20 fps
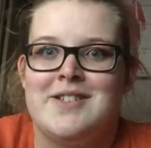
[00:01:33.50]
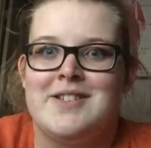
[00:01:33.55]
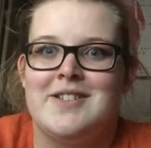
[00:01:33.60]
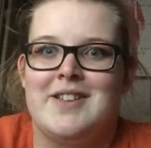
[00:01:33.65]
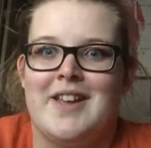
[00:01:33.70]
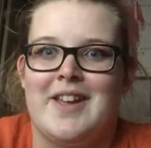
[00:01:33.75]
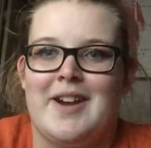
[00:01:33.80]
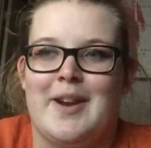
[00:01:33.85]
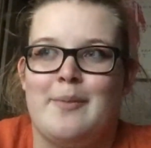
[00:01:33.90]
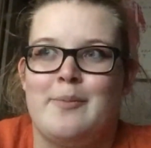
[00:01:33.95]

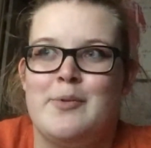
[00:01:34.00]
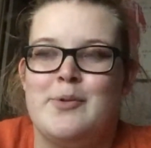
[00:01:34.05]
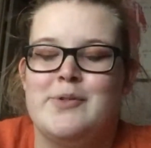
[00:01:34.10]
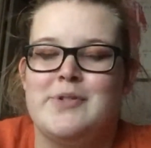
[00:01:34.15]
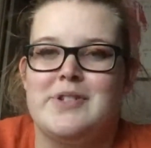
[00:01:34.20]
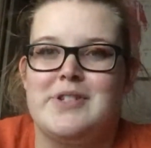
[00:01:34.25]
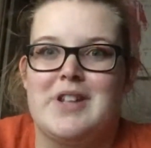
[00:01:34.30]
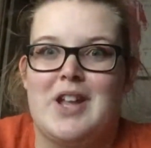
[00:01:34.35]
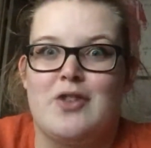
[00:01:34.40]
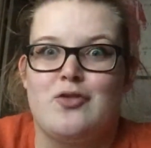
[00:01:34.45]
And I'm
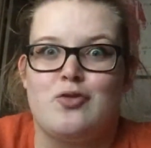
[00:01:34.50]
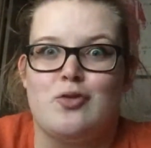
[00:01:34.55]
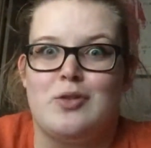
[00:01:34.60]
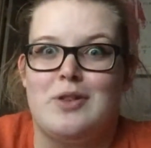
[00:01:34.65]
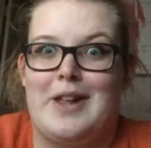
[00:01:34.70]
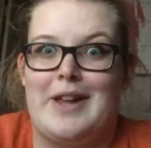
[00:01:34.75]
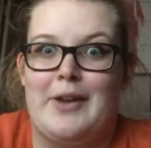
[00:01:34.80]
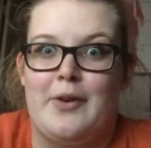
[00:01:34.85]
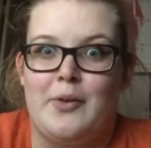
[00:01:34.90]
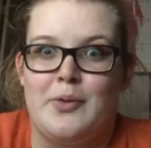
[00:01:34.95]
using natural
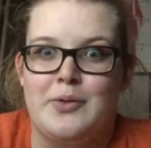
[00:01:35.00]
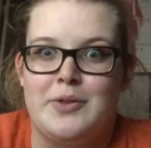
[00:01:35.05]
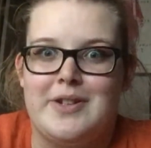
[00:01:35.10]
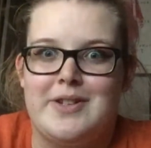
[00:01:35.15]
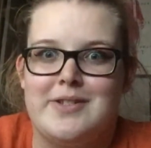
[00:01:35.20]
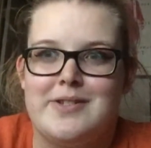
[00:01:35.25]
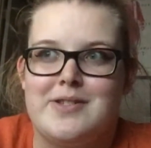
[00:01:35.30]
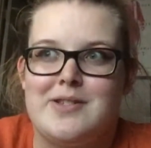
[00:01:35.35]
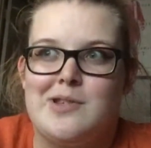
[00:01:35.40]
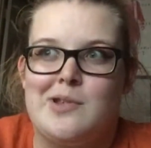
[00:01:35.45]
light
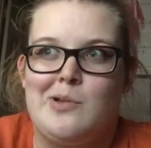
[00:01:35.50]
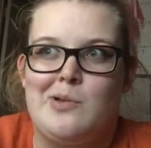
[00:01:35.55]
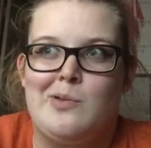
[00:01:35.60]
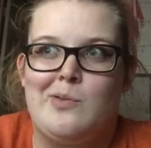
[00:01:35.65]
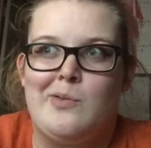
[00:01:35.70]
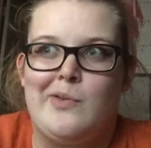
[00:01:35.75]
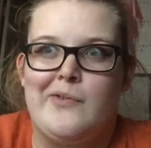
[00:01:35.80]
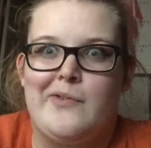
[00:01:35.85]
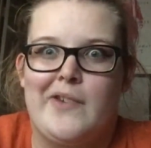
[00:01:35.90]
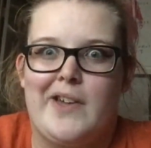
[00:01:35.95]
only,
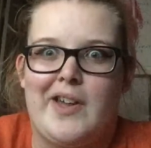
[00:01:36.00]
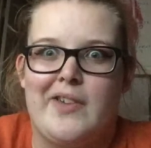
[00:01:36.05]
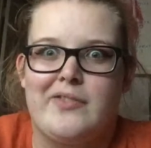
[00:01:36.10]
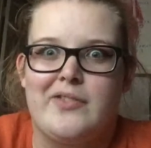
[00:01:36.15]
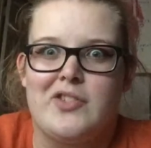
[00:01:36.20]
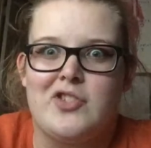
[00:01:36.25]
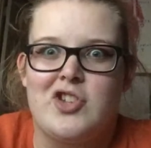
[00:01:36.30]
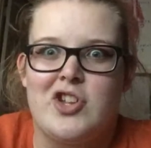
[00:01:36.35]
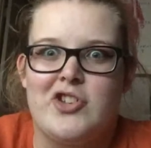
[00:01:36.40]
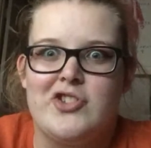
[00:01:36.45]
so if I have
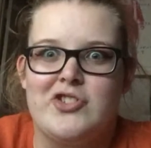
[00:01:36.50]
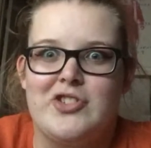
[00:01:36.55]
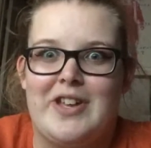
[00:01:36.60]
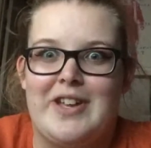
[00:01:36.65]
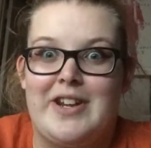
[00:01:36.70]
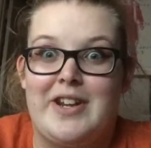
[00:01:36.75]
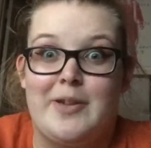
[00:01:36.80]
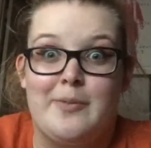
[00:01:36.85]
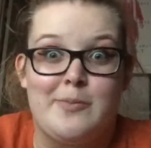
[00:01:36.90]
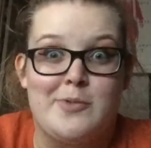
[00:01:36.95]
to change
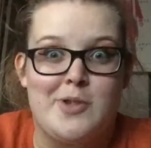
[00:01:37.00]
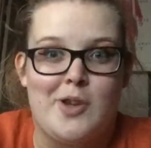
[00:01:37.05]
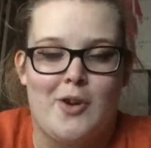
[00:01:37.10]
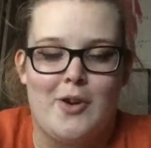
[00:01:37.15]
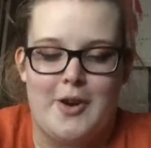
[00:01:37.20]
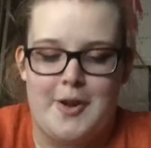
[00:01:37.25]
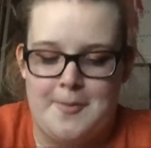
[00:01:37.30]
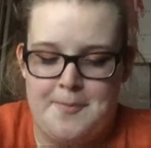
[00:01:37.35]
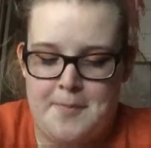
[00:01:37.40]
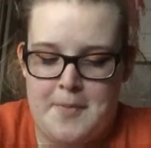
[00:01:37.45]
lighting, I'm
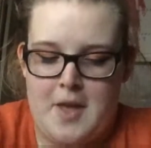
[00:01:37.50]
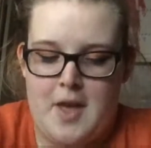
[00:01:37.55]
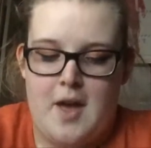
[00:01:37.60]
sorry.